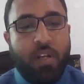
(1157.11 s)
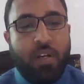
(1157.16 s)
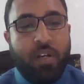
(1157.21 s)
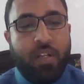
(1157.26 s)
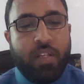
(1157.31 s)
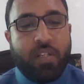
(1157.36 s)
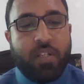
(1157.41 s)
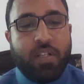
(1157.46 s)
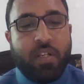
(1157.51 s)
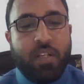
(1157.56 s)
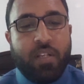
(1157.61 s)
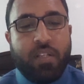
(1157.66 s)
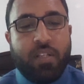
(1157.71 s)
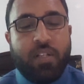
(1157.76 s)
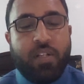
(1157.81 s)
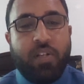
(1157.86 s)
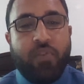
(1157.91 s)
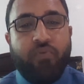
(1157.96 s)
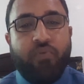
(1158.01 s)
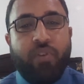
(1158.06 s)

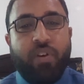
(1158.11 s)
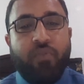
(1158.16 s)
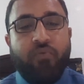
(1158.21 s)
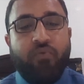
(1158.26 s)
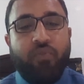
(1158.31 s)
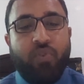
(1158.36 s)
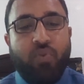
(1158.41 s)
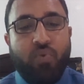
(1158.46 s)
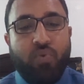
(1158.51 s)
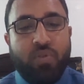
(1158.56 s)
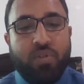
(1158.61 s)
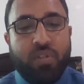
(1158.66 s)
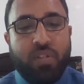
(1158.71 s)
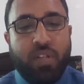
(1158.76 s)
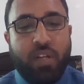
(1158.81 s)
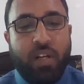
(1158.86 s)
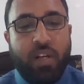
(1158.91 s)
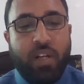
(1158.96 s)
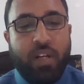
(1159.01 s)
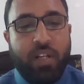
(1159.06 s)
Discuss different views
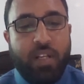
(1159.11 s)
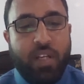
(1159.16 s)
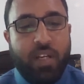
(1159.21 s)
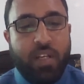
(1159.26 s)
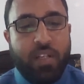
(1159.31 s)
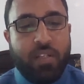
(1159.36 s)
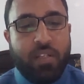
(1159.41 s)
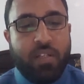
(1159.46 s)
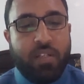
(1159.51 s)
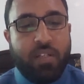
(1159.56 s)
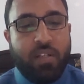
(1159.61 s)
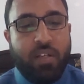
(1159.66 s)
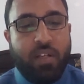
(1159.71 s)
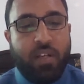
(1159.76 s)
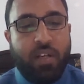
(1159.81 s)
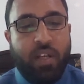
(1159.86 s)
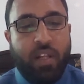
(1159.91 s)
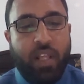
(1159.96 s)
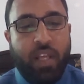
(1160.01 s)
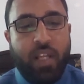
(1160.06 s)
and ideas.
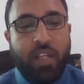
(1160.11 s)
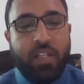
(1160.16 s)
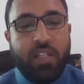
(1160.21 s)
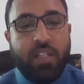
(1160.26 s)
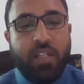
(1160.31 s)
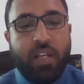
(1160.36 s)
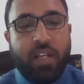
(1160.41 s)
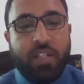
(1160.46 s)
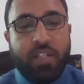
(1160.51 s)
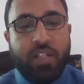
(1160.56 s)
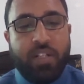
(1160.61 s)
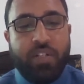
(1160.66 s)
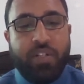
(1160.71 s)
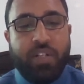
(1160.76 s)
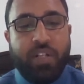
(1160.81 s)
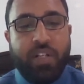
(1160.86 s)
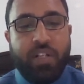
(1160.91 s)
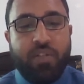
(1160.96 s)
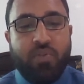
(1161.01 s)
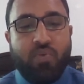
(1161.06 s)
Arrange Excel
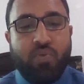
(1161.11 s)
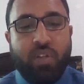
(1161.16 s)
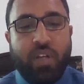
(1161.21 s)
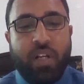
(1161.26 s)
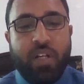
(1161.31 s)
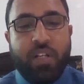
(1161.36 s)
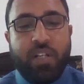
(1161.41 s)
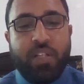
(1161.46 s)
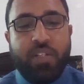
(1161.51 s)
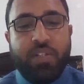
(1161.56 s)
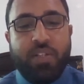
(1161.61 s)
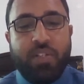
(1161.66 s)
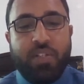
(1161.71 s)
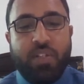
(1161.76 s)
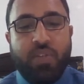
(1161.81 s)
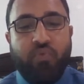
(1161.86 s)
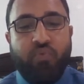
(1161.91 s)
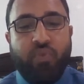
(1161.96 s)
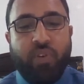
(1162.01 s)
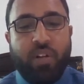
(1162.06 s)
sheets so that it is
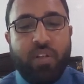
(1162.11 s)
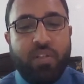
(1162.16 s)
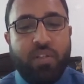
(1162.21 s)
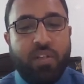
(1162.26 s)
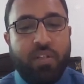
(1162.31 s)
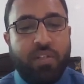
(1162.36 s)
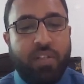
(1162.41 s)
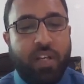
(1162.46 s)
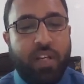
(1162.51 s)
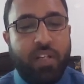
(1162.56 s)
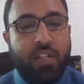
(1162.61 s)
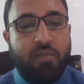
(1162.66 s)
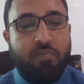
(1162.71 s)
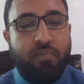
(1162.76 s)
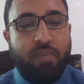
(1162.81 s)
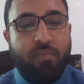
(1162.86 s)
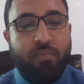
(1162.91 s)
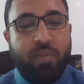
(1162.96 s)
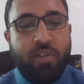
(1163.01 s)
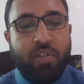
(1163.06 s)
easy for other site
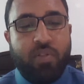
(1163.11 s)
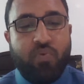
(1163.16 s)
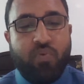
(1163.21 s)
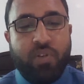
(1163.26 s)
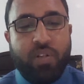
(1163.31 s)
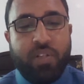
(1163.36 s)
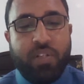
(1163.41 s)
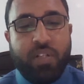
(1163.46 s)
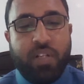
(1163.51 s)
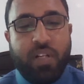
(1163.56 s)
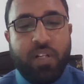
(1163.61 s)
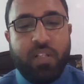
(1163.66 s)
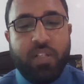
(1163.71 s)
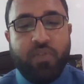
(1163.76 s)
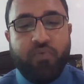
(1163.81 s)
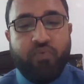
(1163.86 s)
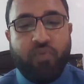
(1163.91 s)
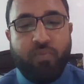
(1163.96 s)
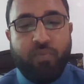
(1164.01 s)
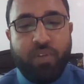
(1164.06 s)
members to understand the
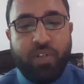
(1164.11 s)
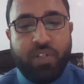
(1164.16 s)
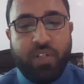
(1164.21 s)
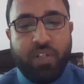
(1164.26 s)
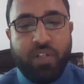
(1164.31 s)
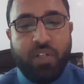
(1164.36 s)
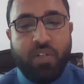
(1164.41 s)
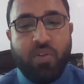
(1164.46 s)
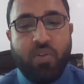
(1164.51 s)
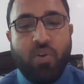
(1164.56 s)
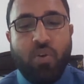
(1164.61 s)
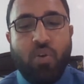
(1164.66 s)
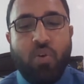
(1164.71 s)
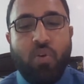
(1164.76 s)
information